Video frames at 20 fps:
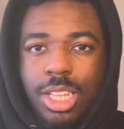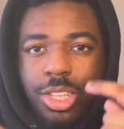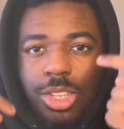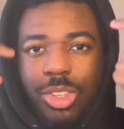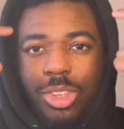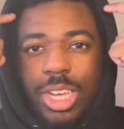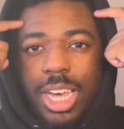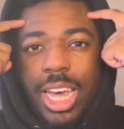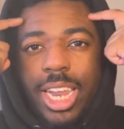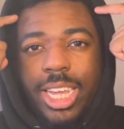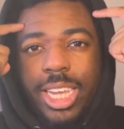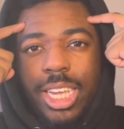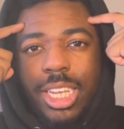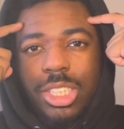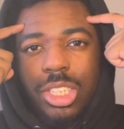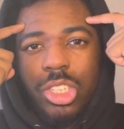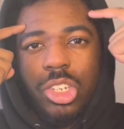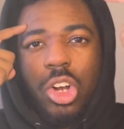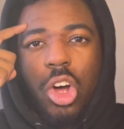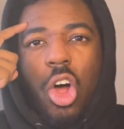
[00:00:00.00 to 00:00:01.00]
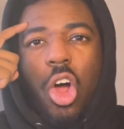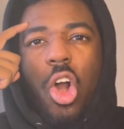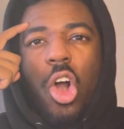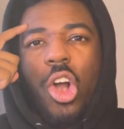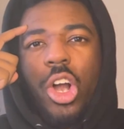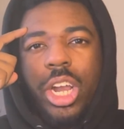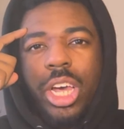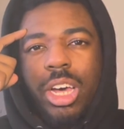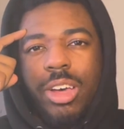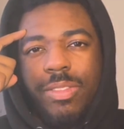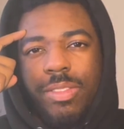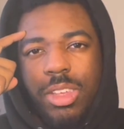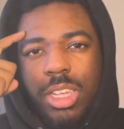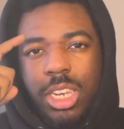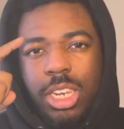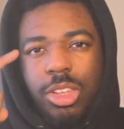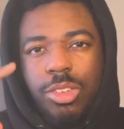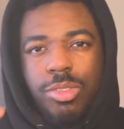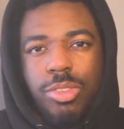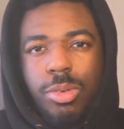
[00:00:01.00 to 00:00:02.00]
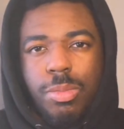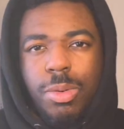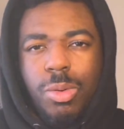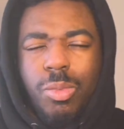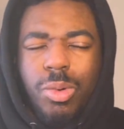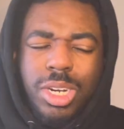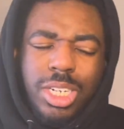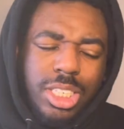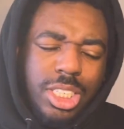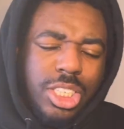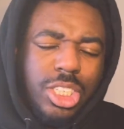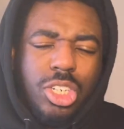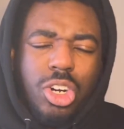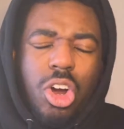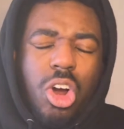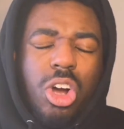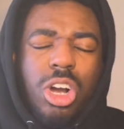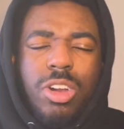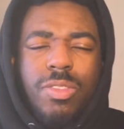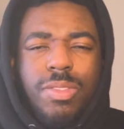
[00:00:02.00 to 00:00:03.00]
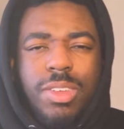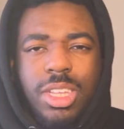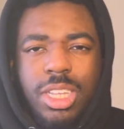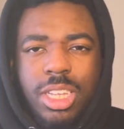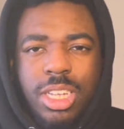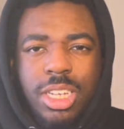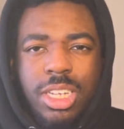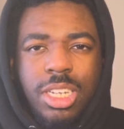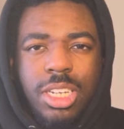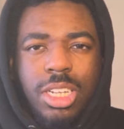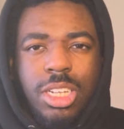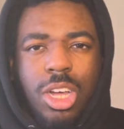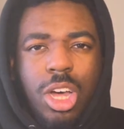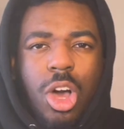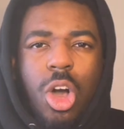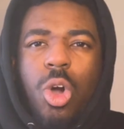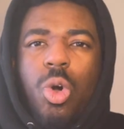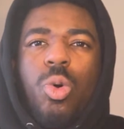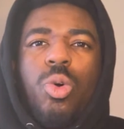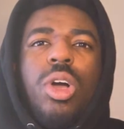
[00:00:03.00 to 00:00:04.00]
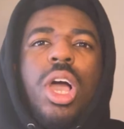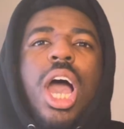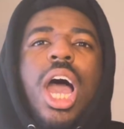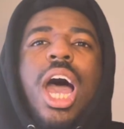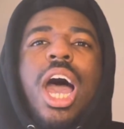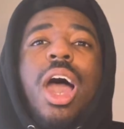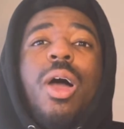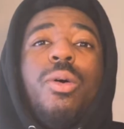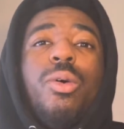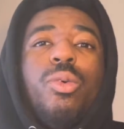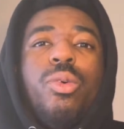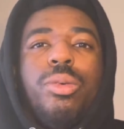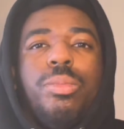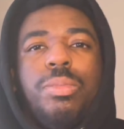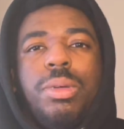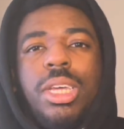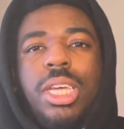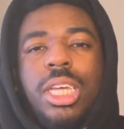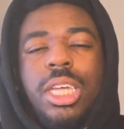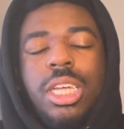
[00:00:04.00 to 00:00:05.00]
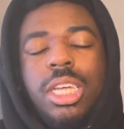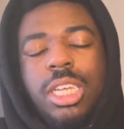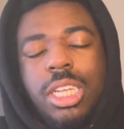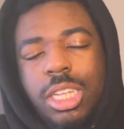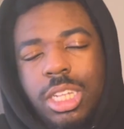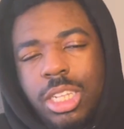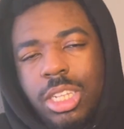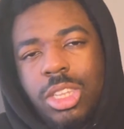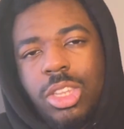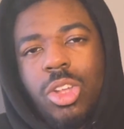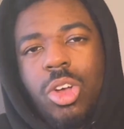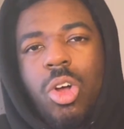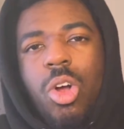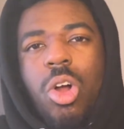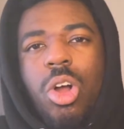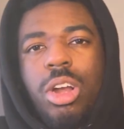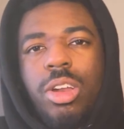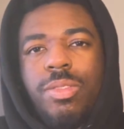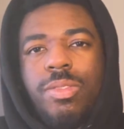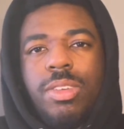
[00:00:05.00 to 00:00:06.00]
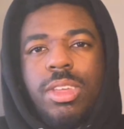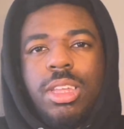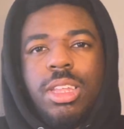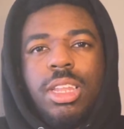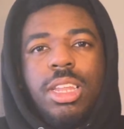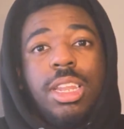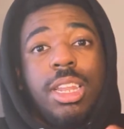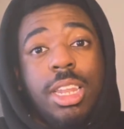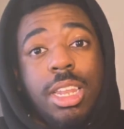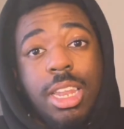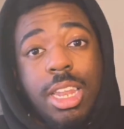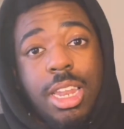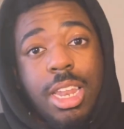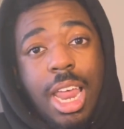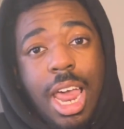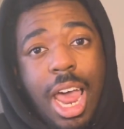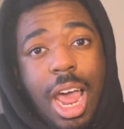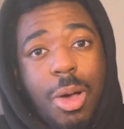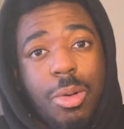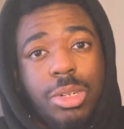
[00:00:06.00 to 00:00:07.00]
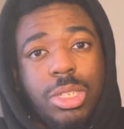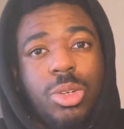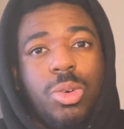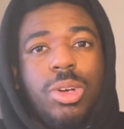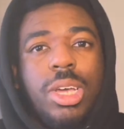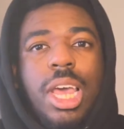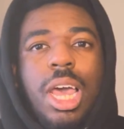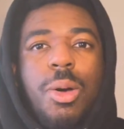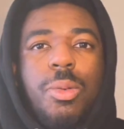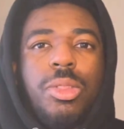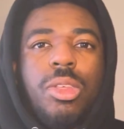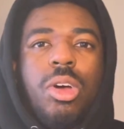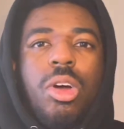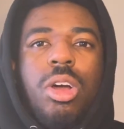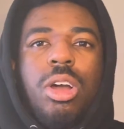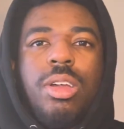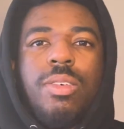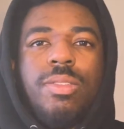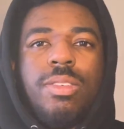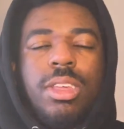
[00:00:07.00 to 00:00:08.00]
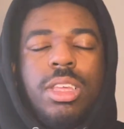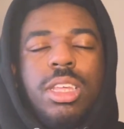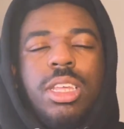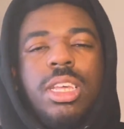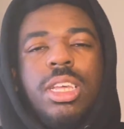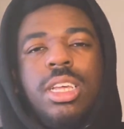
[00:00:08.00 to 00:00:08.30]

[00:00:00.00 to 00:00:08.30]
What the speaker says: You got to get to the heart of it. You feel me? What is to the heart of it? Okawa would be the heart of it. How is Okawa the heart of it?